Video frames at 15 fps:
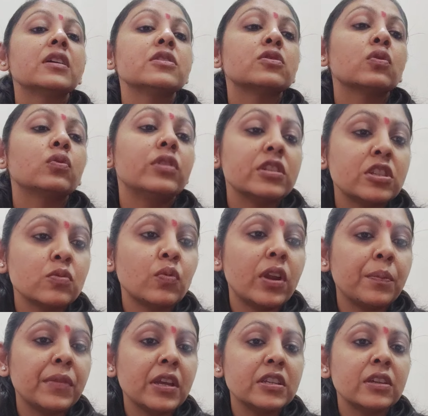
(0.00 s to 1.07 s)
So, this is what
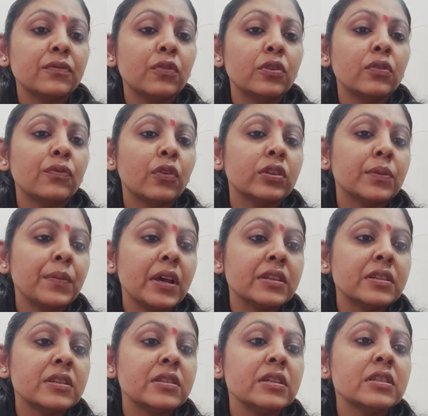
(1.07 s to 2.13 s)
I'm getting for you for the
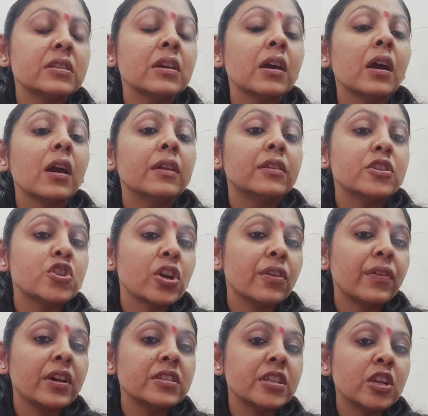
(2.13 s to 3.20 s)
messages. The
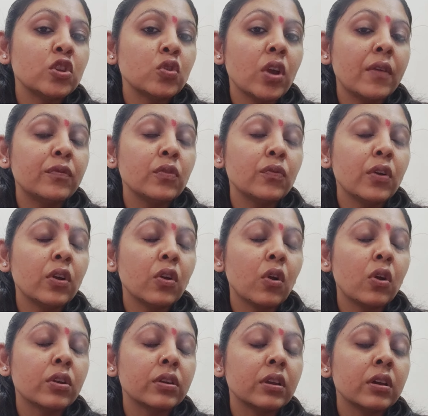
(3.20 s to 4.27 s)
chakras that you have to work
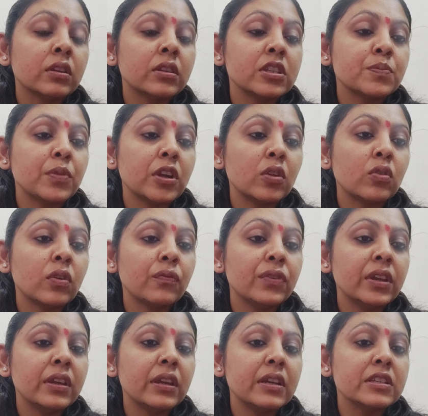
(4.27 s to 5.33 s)
on this particular
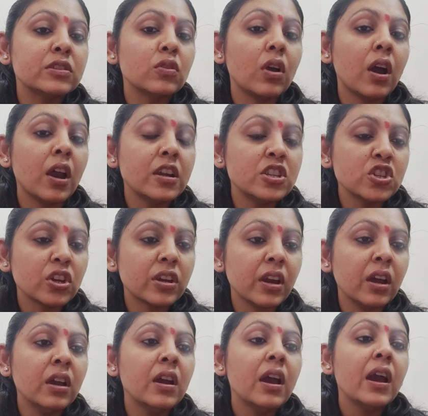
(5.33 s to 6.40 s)
week is your heart
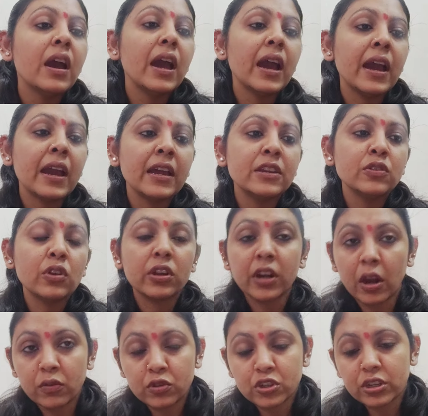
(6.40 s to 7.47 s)
chakra and your
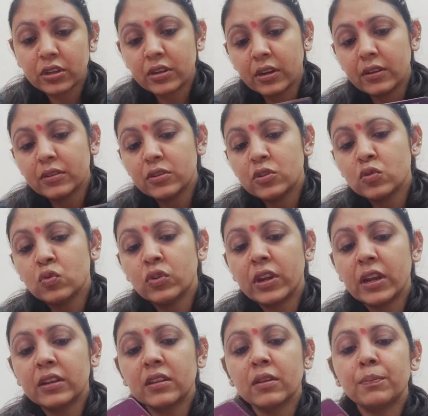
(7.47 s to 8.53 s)
crown chakra to
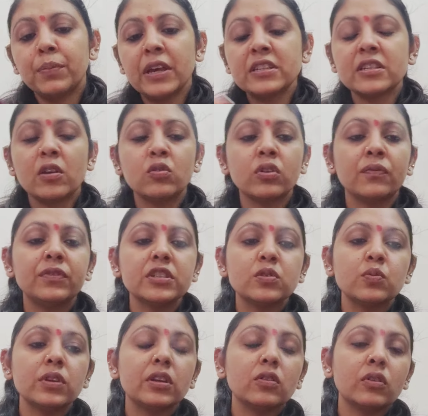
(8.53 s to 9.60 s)
get the best out of this
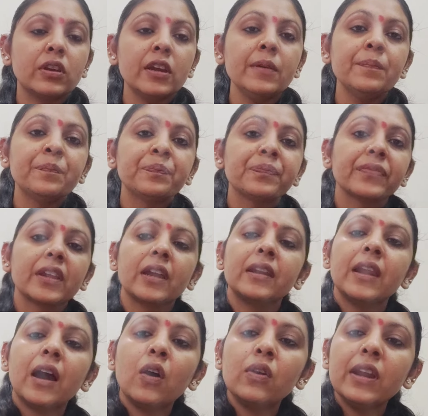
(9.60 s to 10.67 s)
week, okay?
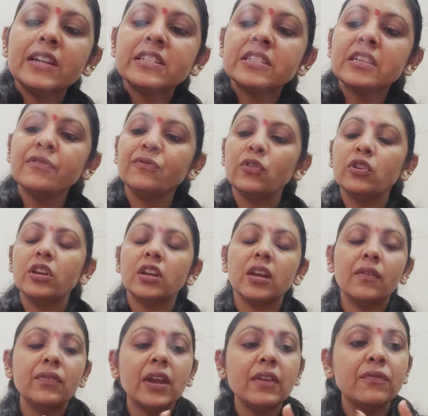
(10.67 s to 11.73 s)
Now, let's see for your
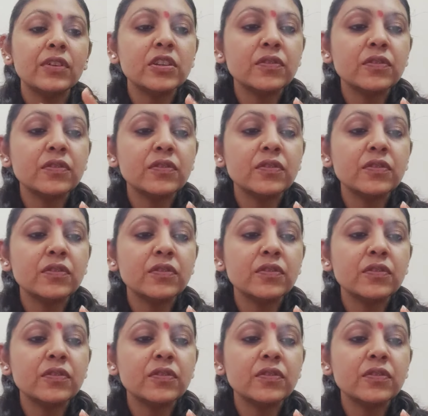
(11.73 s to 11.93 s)
love life